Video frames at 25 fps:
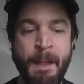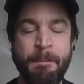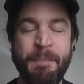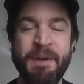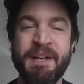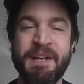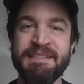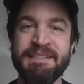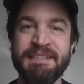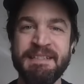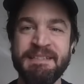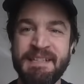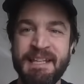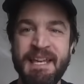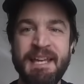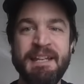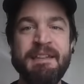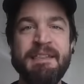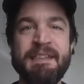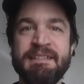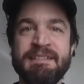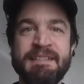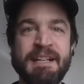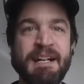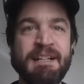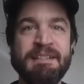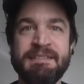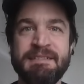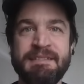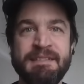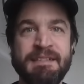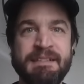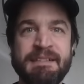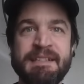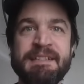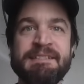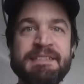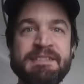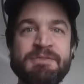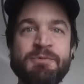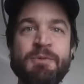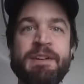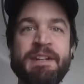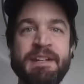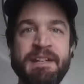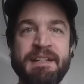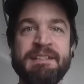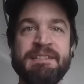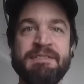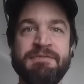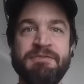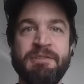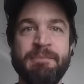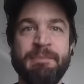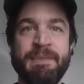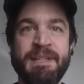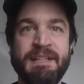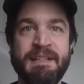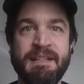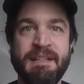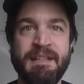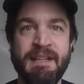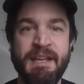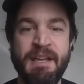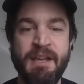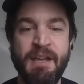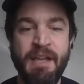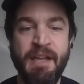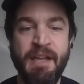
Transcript: Because at the end of this, Huss, this is what it is for me.